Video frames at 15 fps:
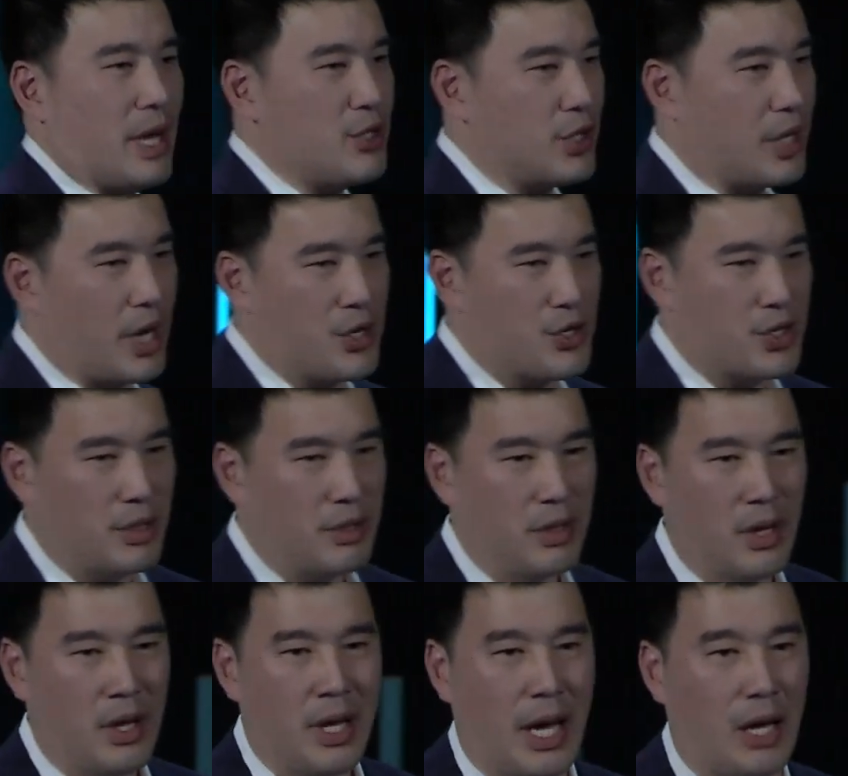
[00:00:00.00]

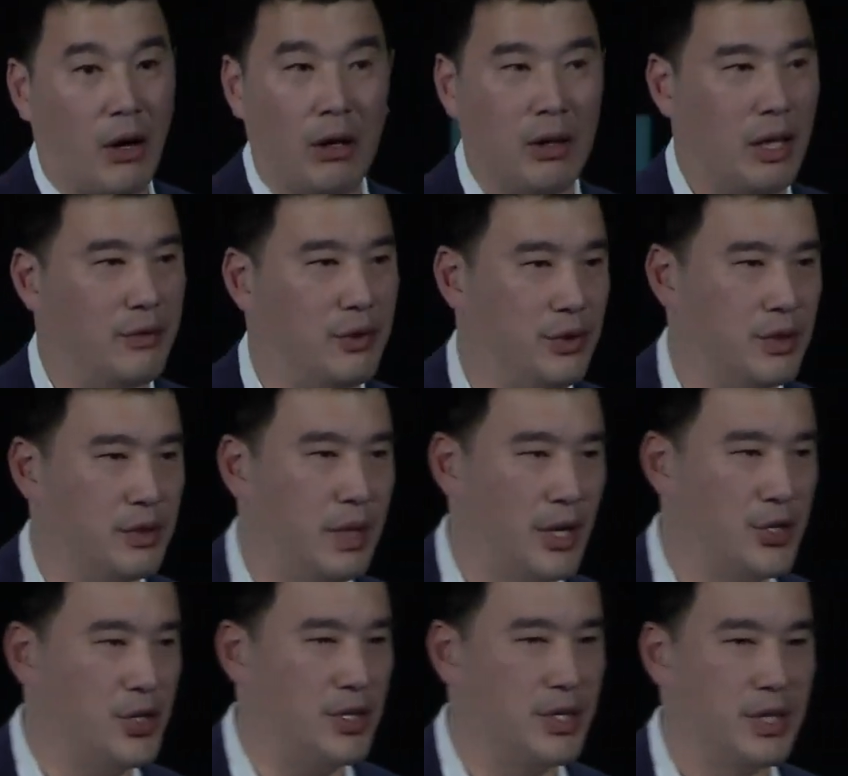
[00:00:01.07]
education at all levels,
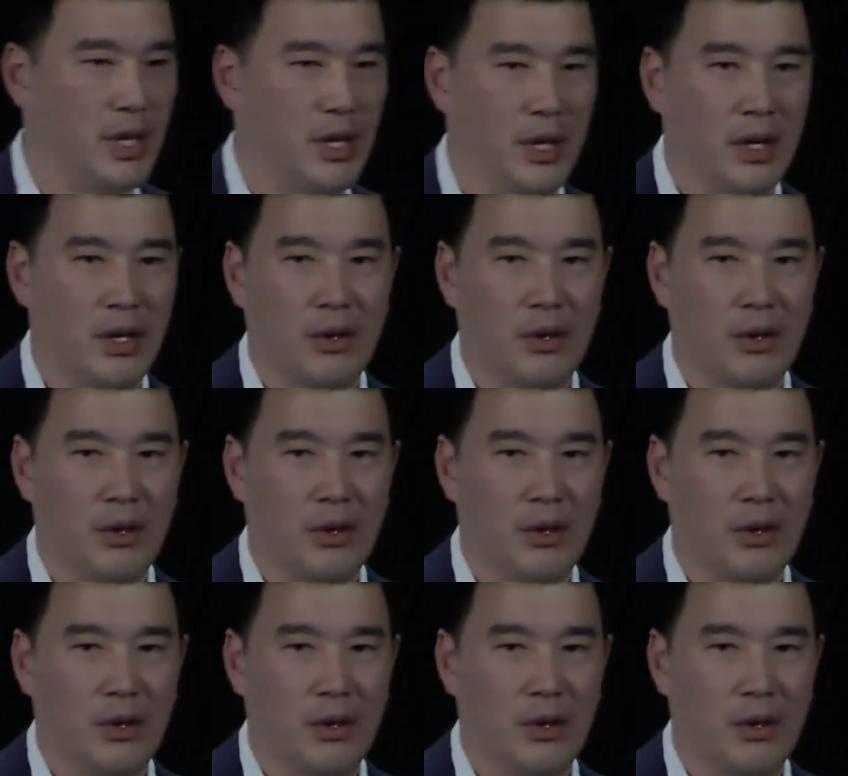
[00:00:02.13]
not just